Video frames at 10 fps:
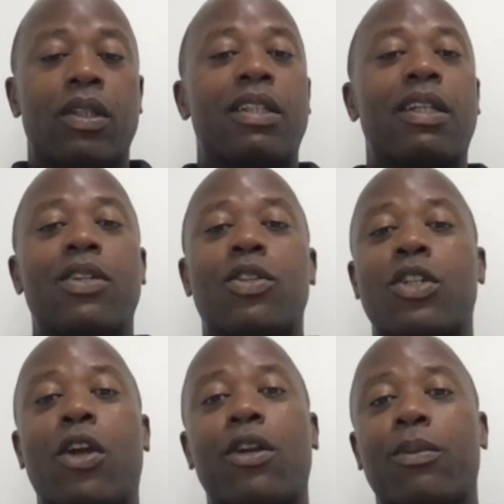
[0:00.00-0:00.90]
Yeah, it's a
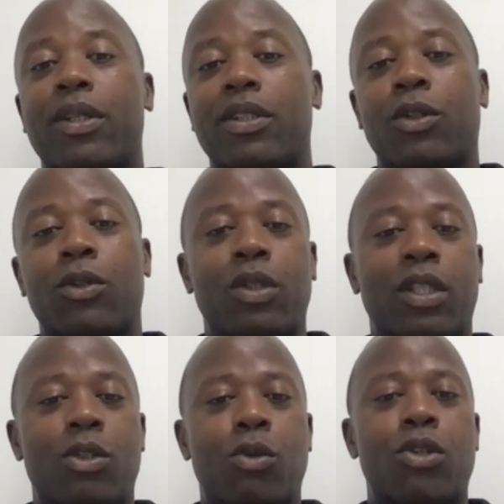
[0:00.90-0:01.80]
tournament. You
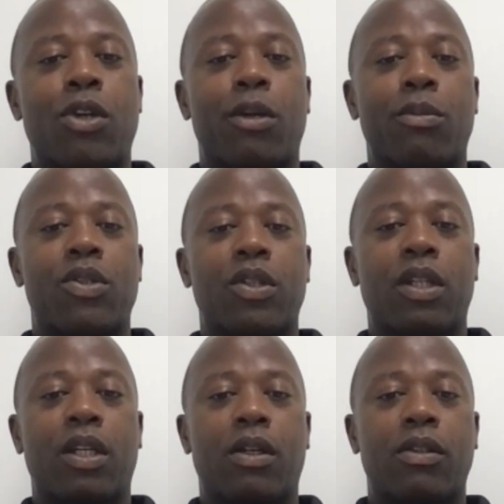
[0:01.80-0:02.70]
get two tournaments a
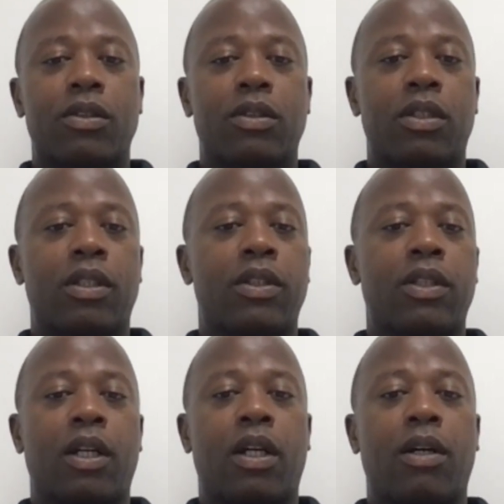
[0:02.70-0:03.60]
year, and
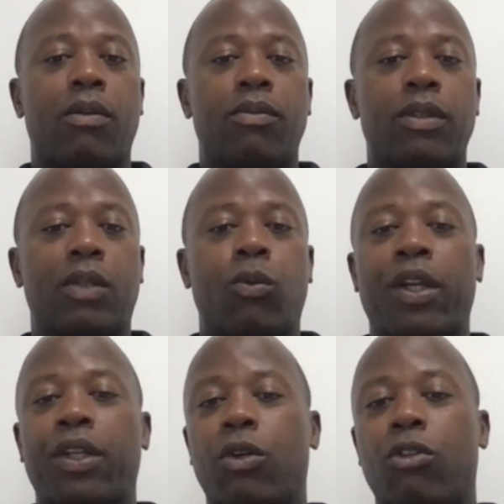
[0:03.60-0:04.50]
you get
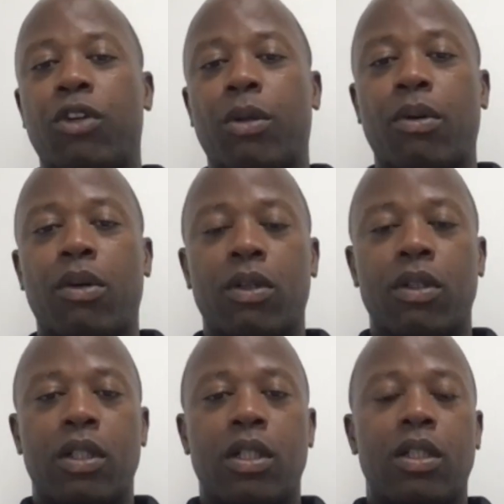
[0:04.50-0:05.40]
one in November,
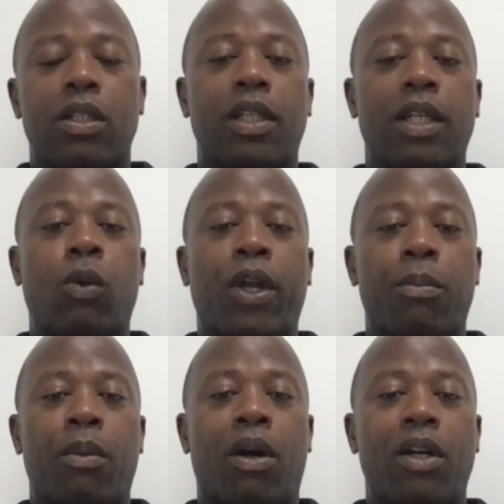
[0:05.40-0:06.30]
you get one
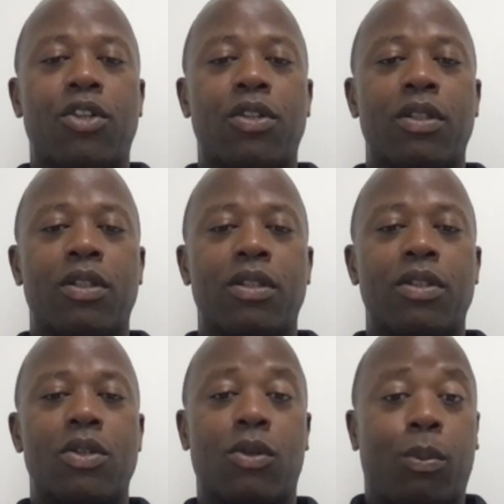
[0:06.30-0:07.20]
in March.
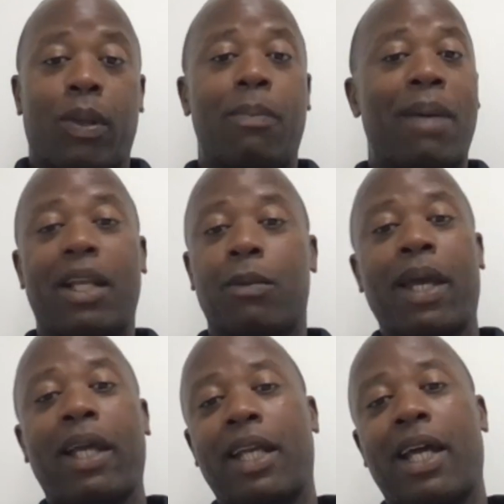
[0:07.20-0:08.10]
So you play
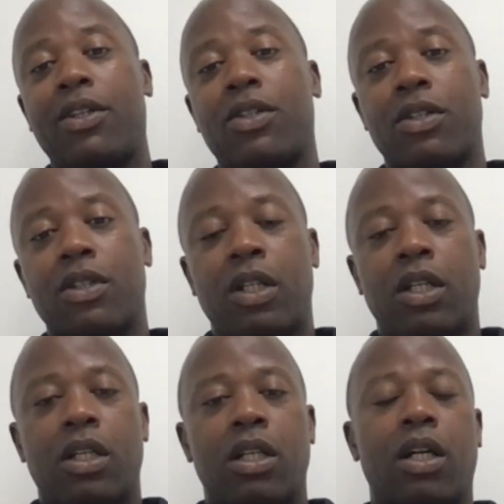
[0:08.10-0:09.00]
back-to-back nights.
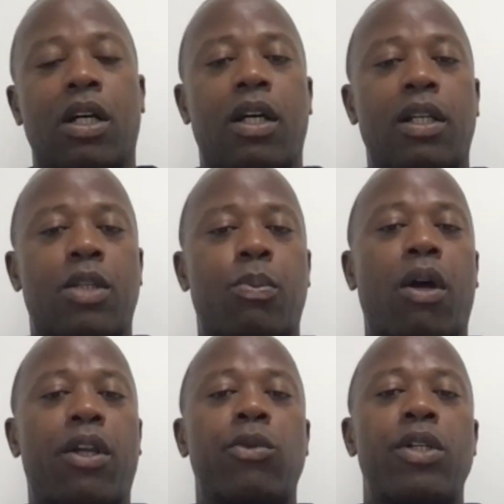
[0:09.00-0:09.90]
That's
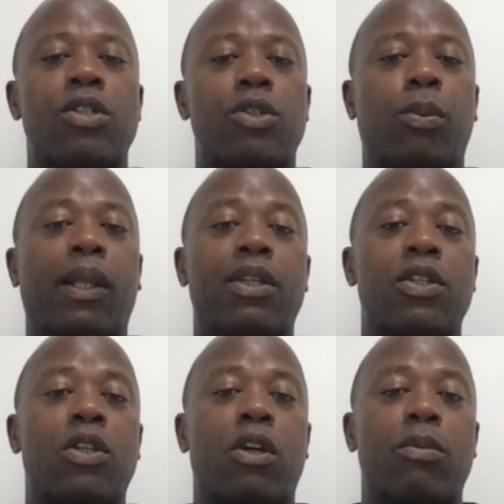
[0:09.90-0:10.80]
part of the reason you play
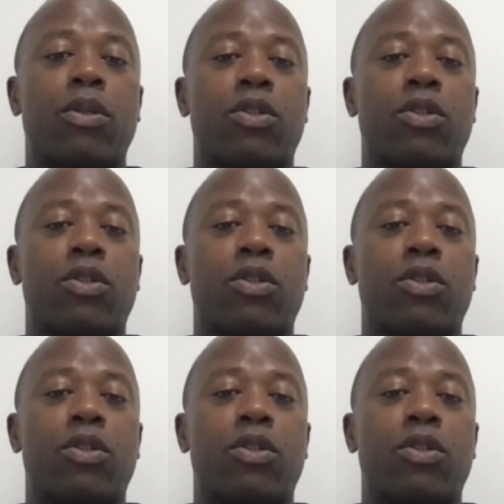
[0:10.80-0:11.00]
these tournaments.